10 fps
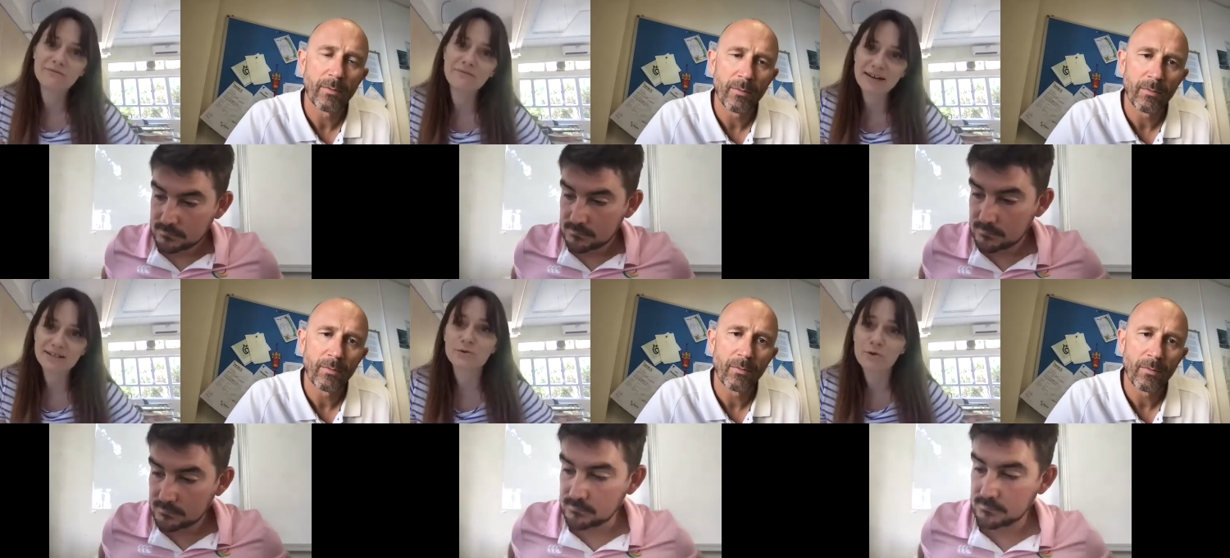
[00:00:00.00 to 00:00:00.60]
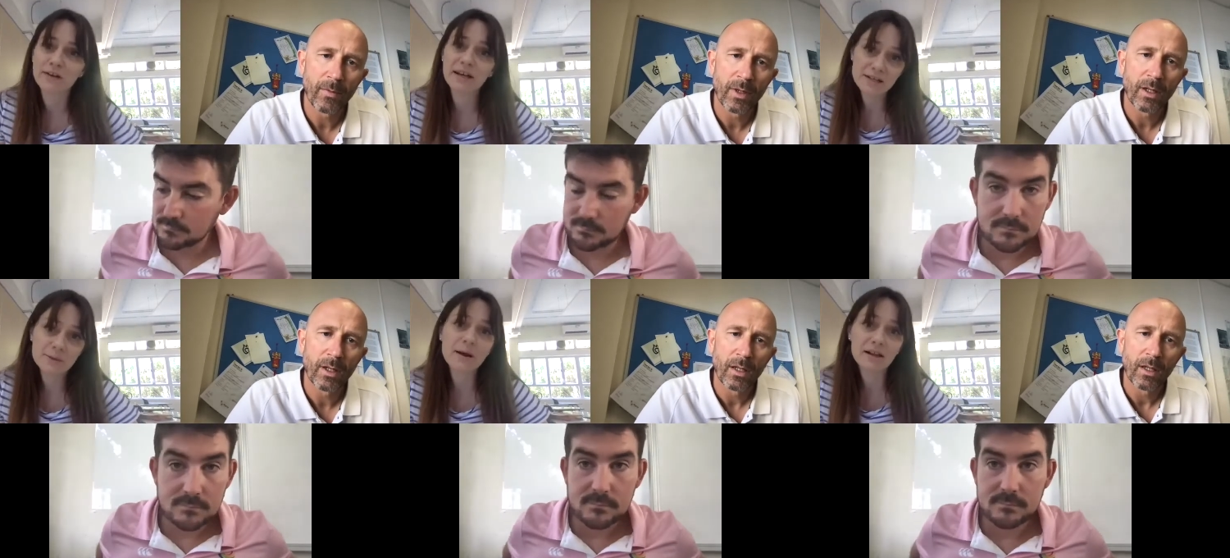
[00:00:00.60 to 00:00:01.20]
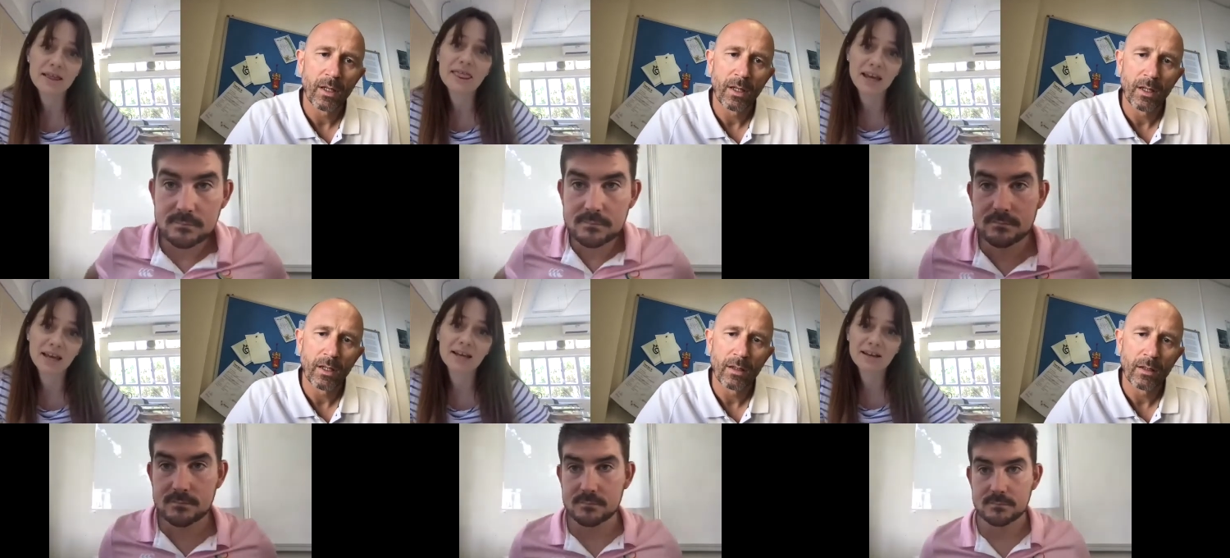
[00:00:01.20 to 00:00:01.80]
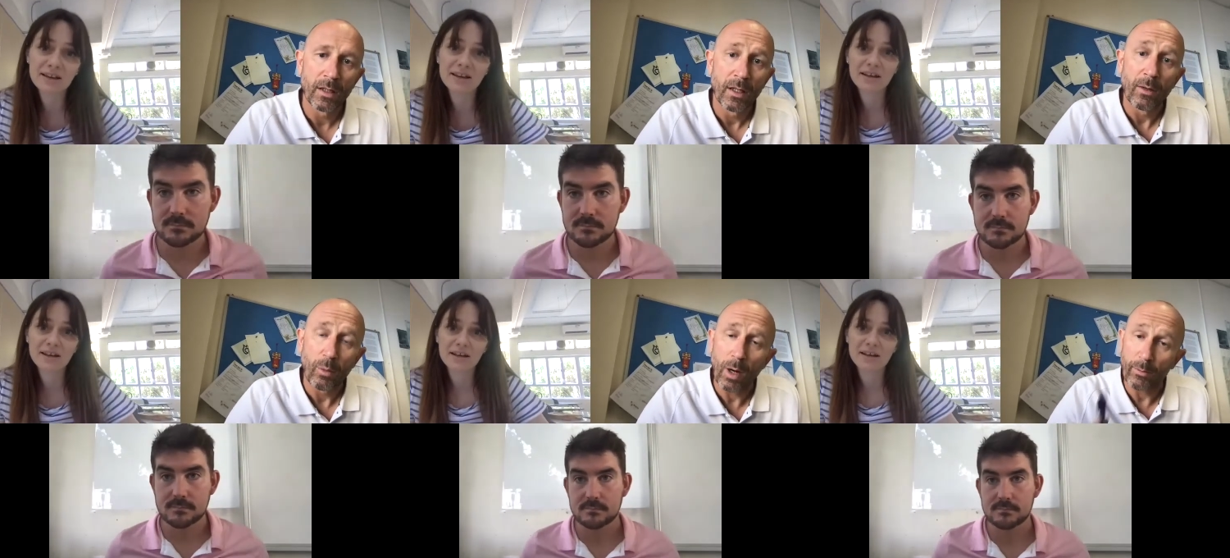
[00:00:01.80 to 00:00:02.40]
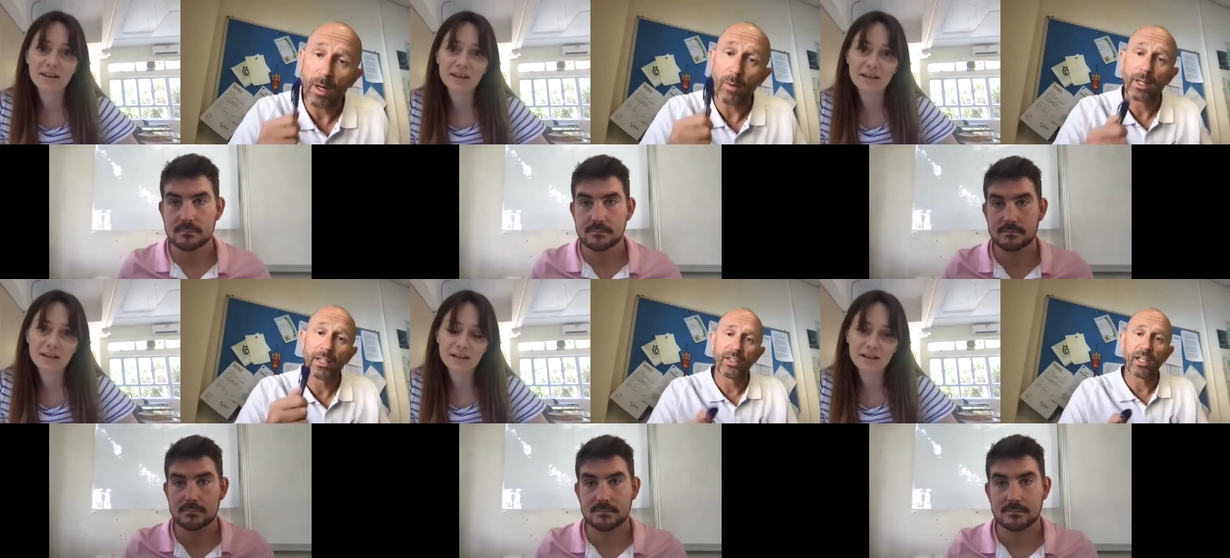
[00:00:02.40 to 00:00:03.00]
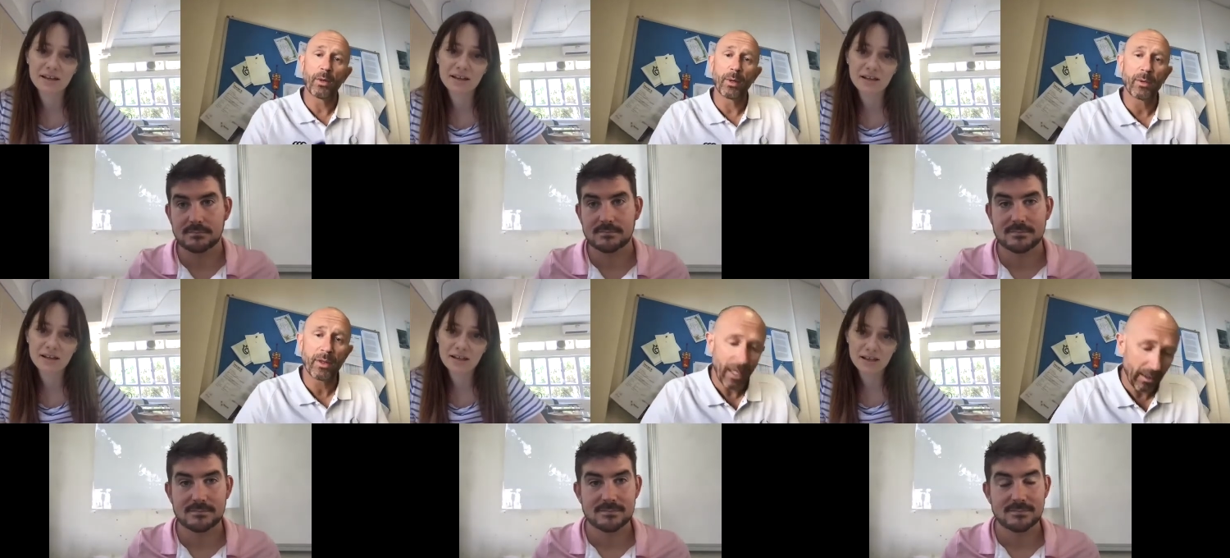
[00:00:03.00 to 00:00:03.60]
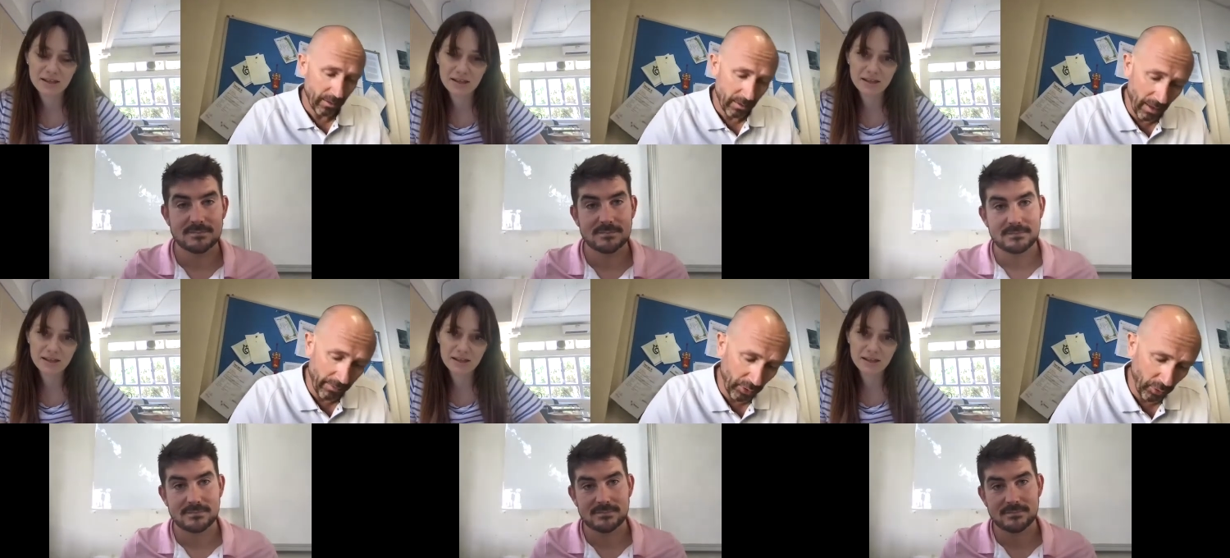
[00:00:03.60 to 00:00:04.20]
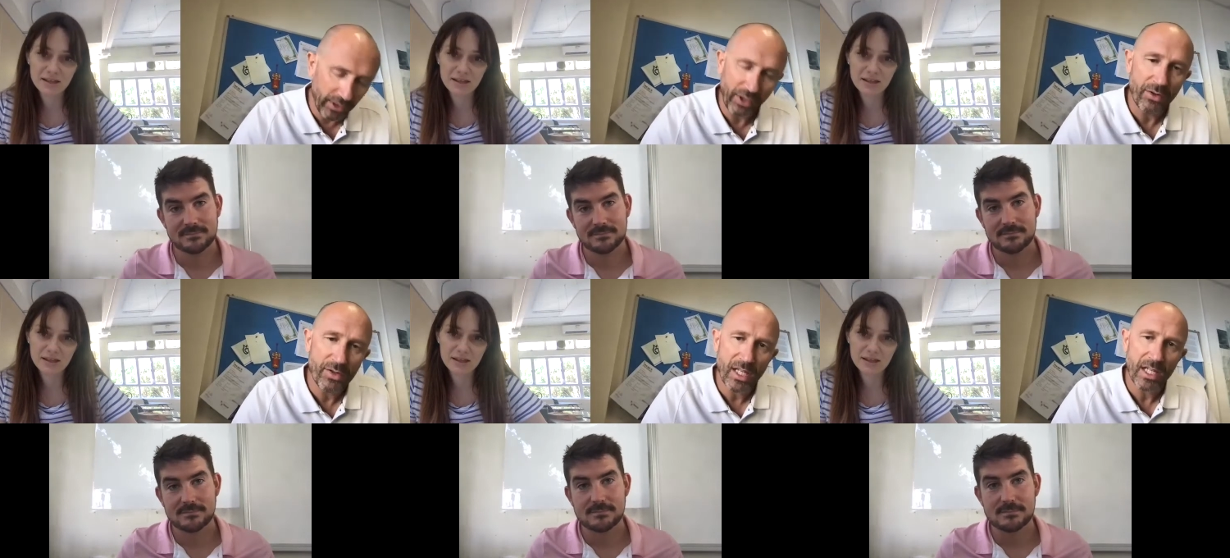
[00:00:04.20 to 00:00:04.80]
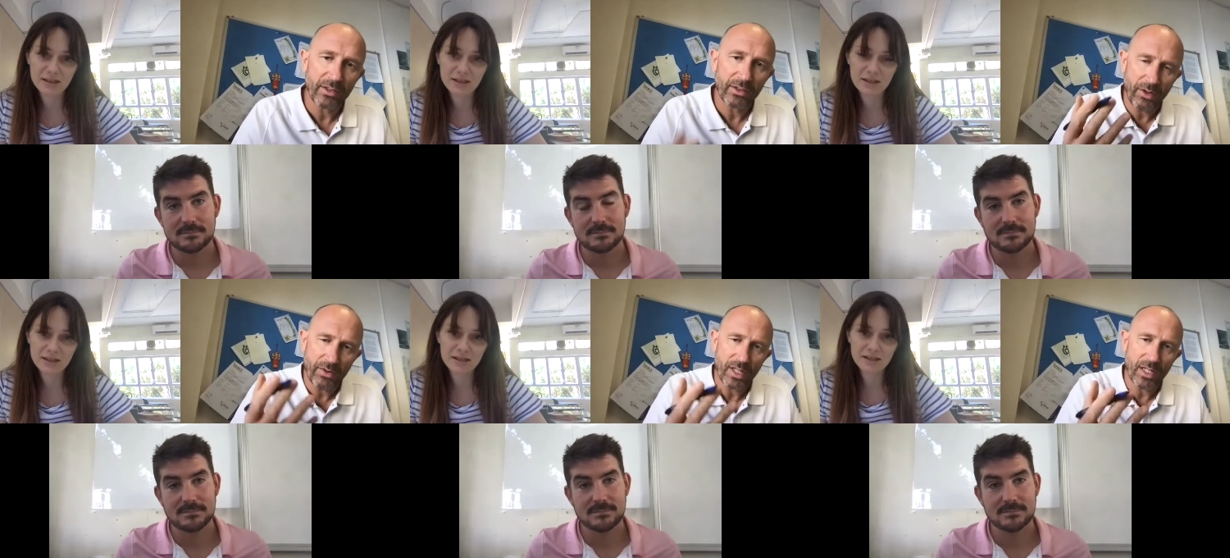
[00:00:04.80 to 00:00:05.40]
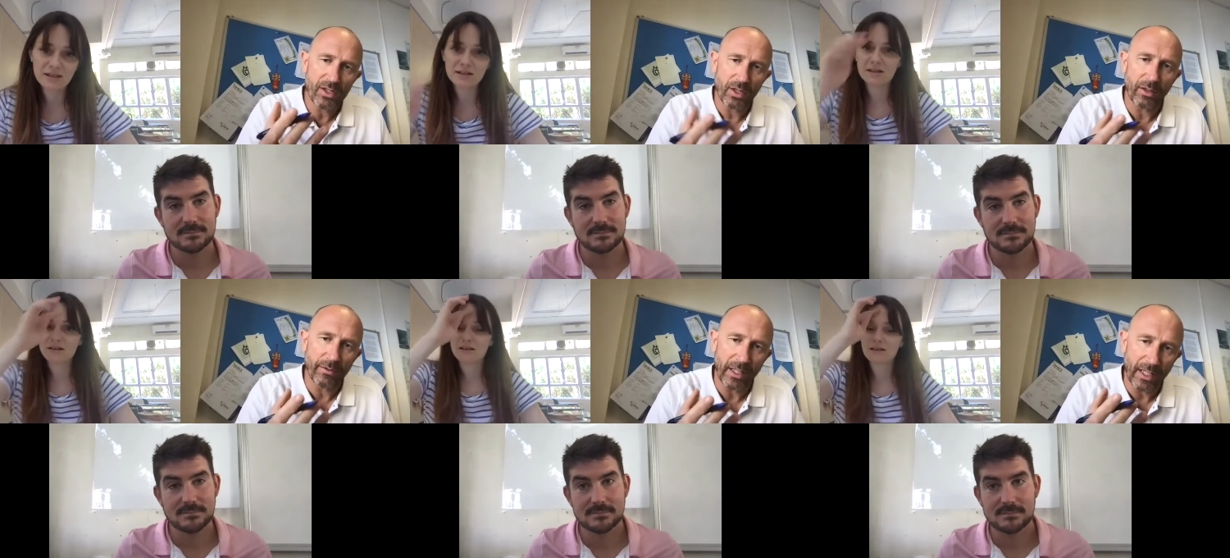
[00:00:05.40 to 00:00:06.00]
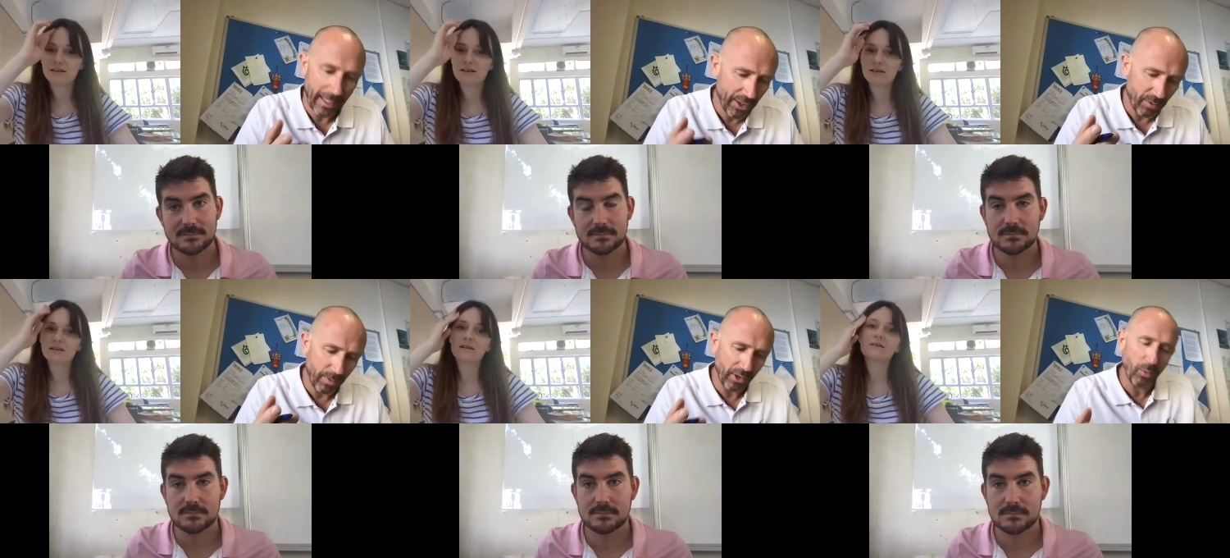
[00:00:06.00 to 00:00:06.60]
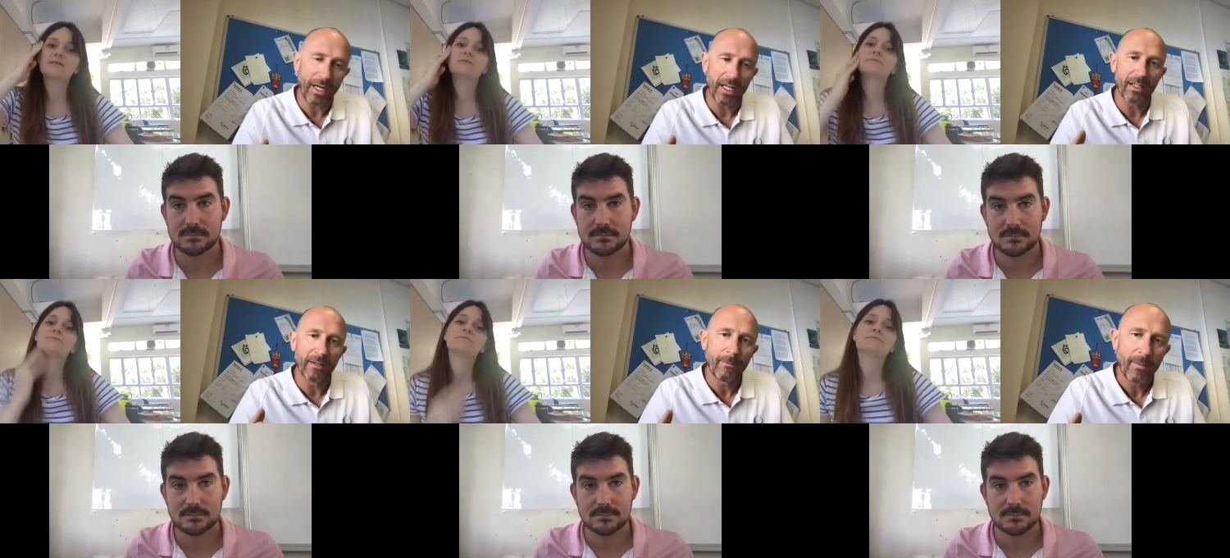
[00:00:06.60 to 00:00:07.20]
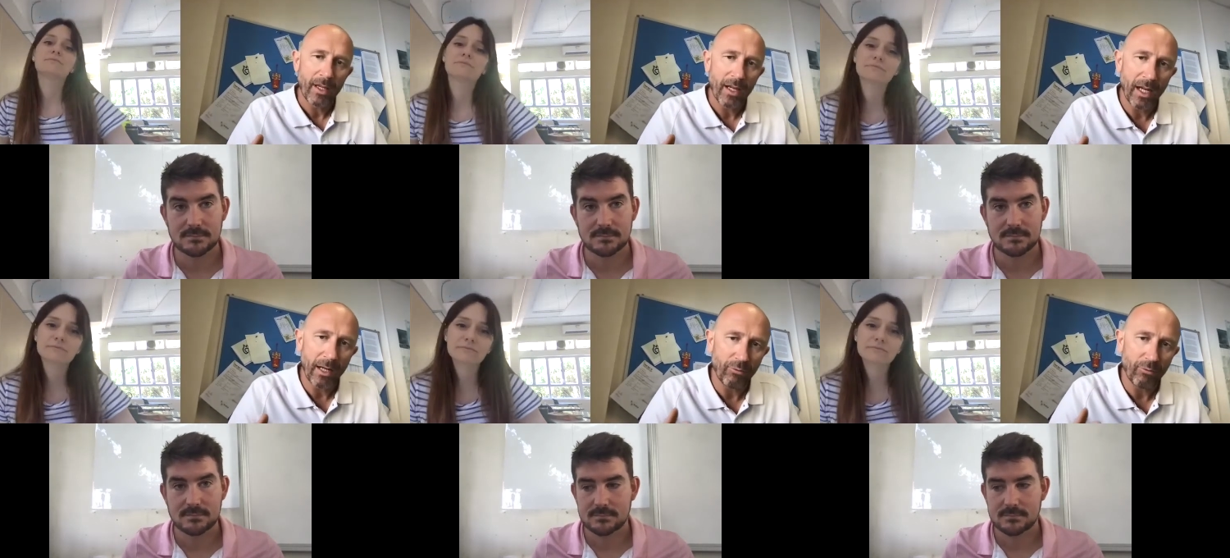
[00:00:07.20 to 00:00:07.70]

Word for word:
Speaker 1: factor of it as well i think
Speaker 2: well, well continuing with that uh, victoria do you see do you see sort of a connection between uh,